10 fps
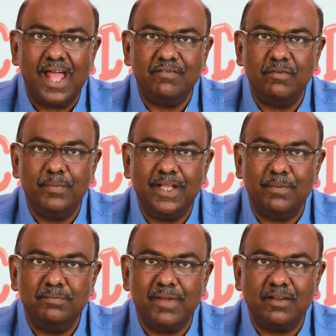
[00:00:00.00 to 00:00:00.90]
and we will be
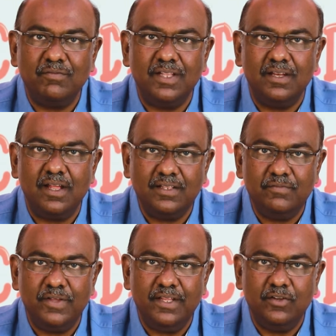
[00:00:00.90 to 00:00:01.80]
coming back with
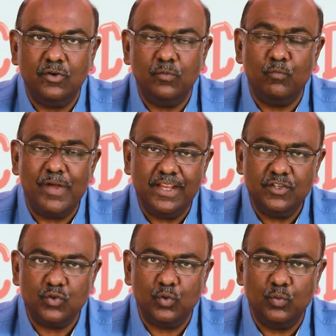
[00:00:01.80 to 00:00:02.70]
another video
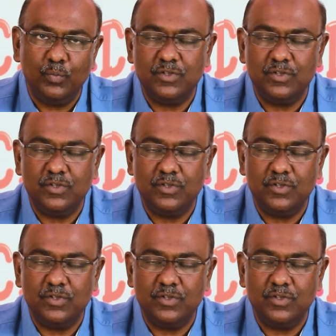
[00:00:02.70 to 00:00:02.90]
very soon,